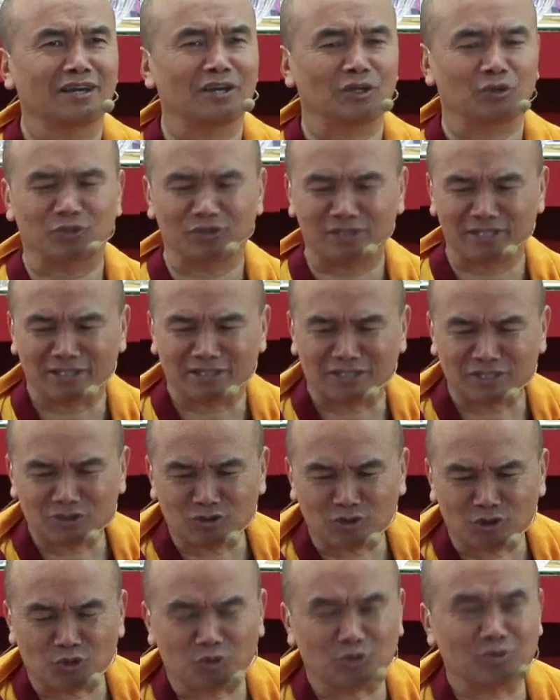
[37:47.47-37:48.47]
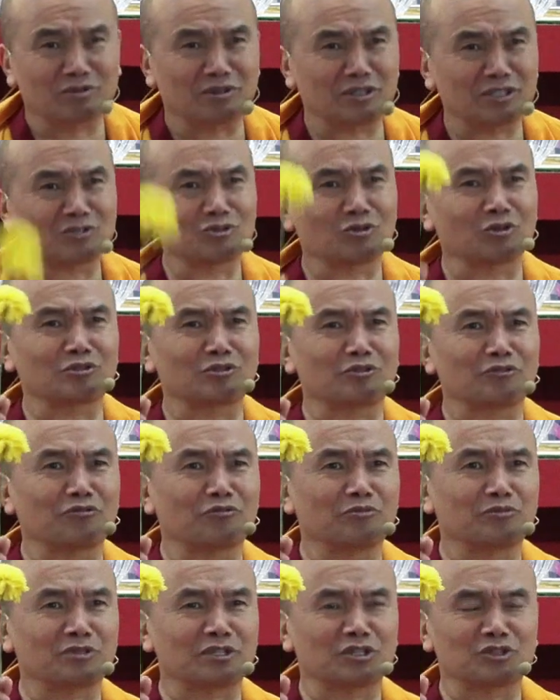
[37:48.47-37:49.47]
You said this is not
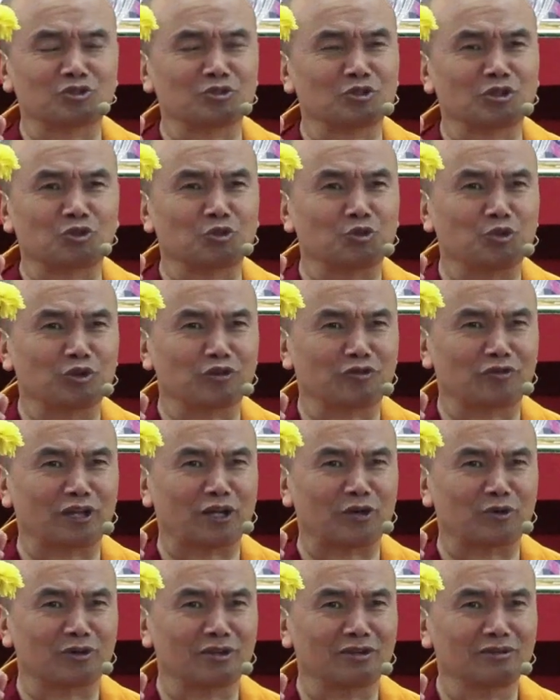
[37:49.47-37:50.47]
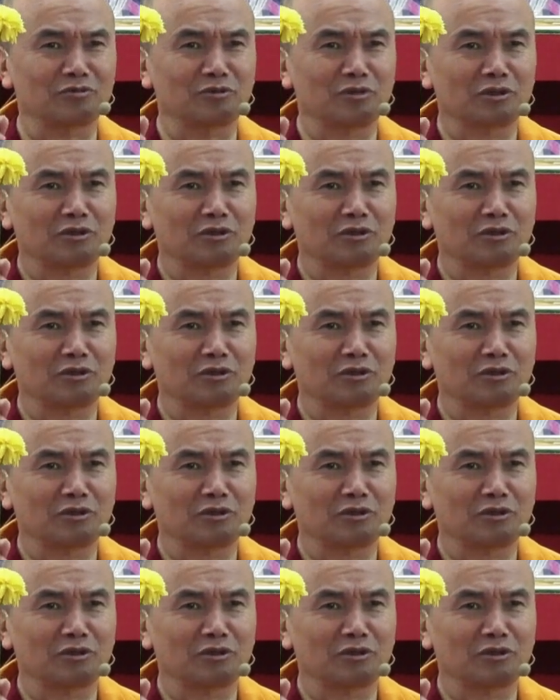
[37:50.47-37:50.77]
the word flower.